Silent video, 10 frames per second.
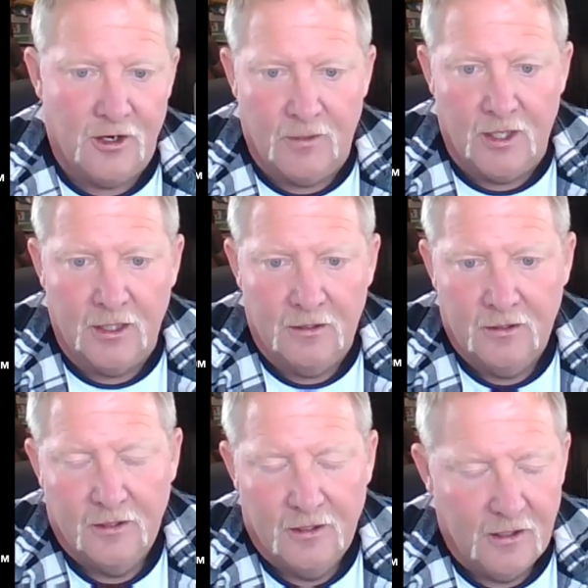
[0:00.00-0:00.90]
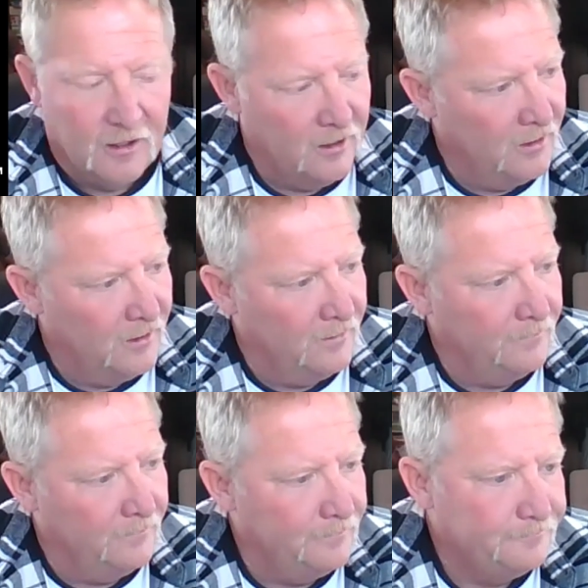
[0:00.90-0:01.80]
their money
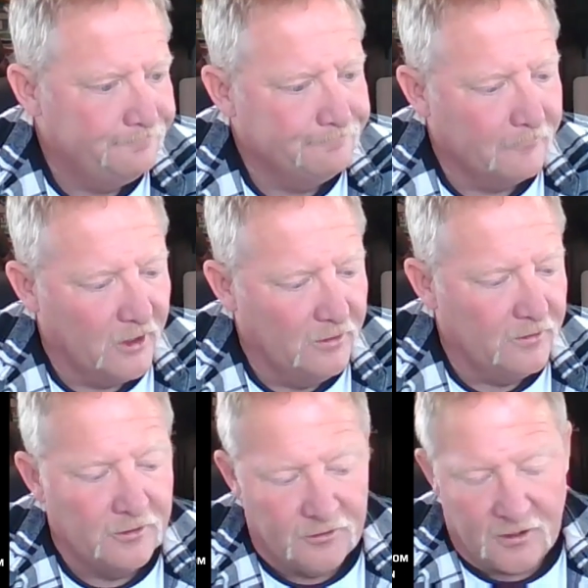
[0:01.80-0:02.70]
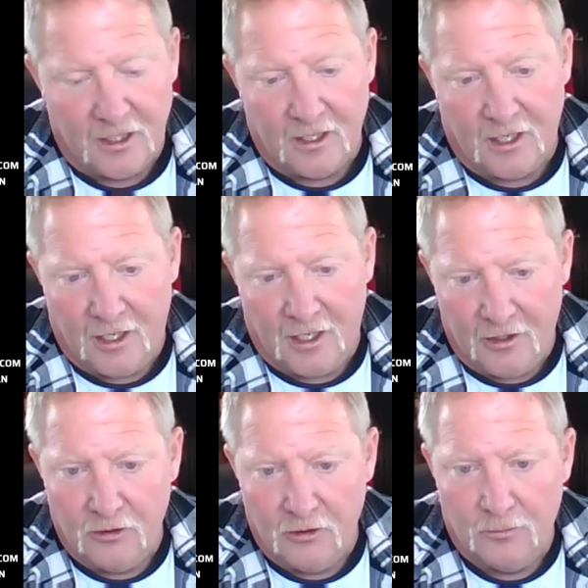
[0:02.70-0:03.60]
um, to the state of
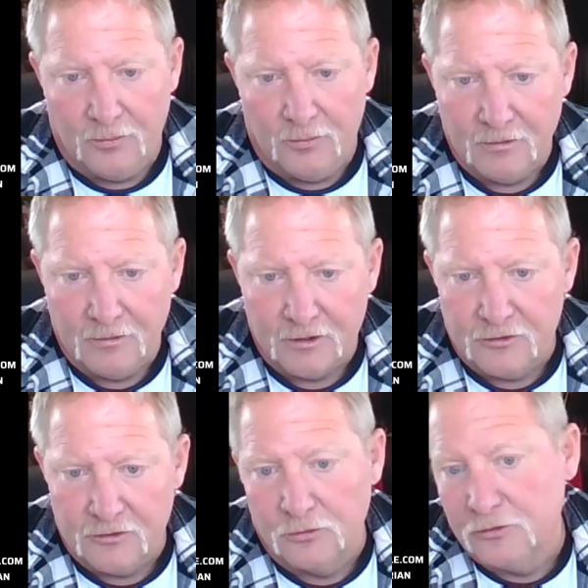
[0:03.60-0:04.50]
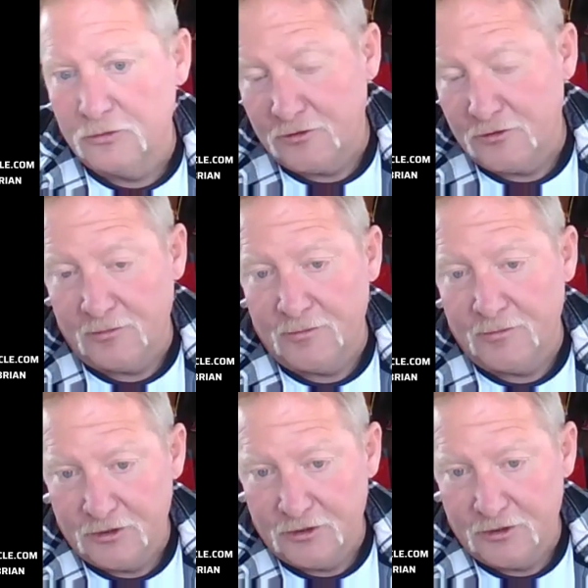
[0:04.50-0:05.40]
Idaho public school system.
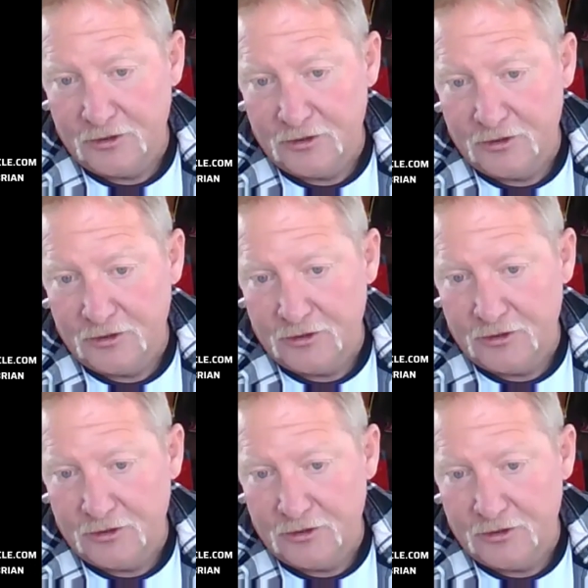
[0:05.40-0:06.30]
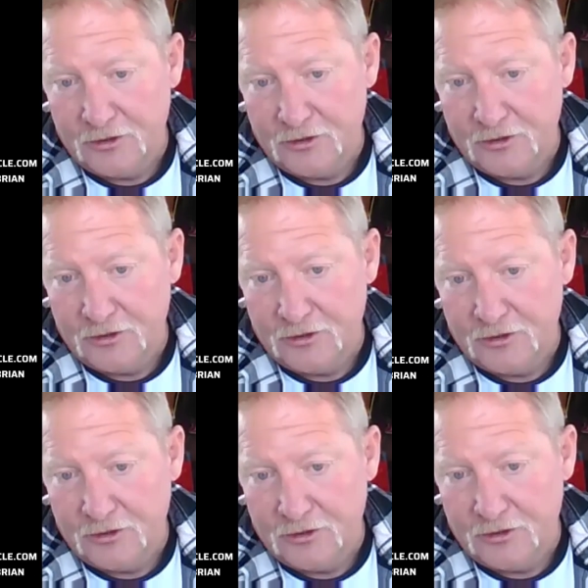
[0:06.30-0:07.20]
They should be able to retract it,
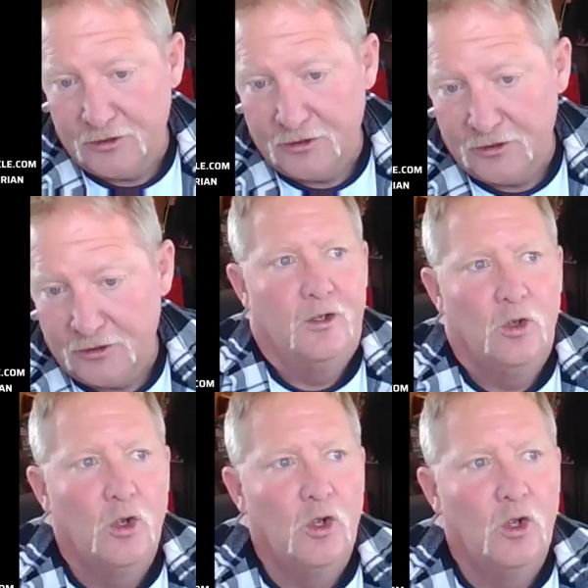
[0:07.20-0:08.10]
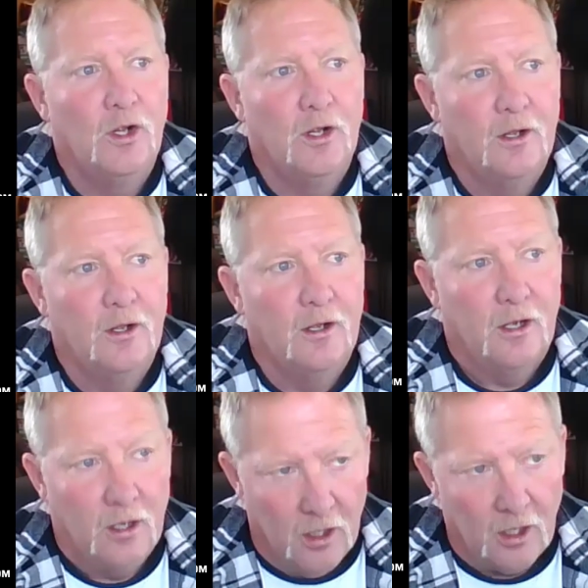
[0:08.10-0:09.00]
spend it on what they want,
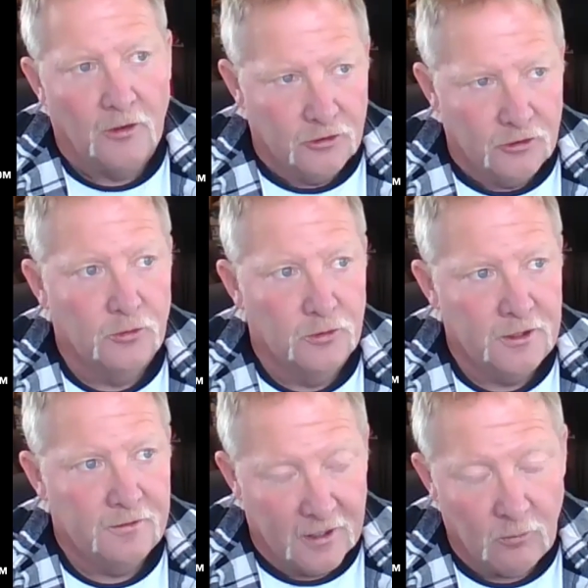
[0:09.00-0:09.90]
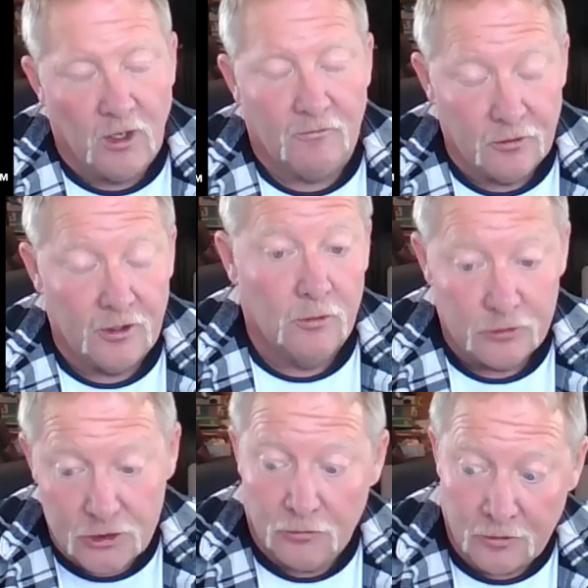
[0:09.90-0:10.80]
on the schooling they want for their own
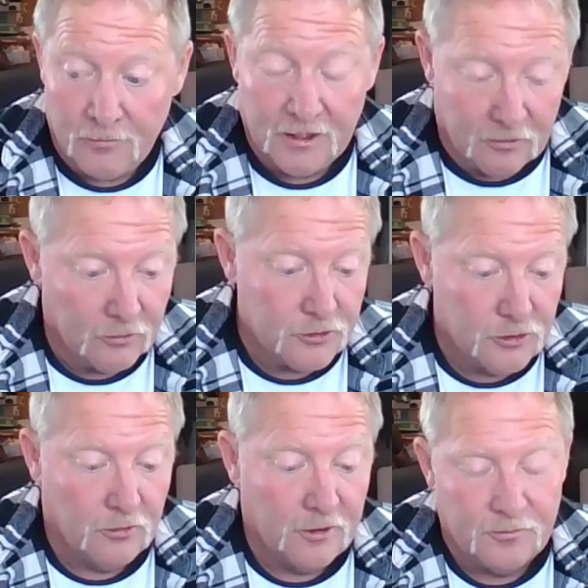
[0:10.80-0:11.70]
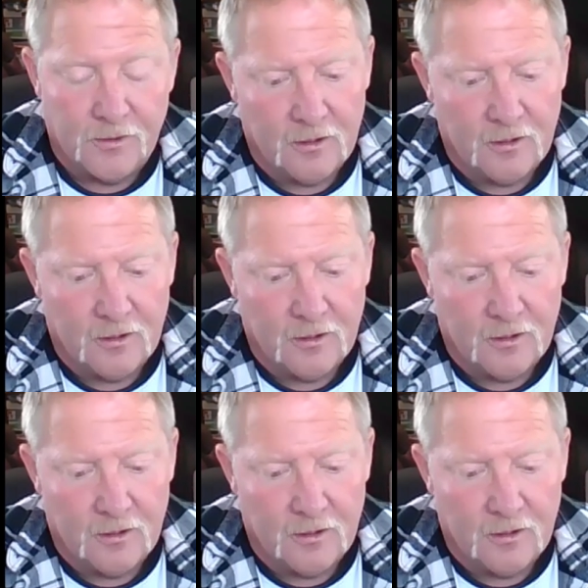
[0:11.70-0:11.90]
children, make their own choice. But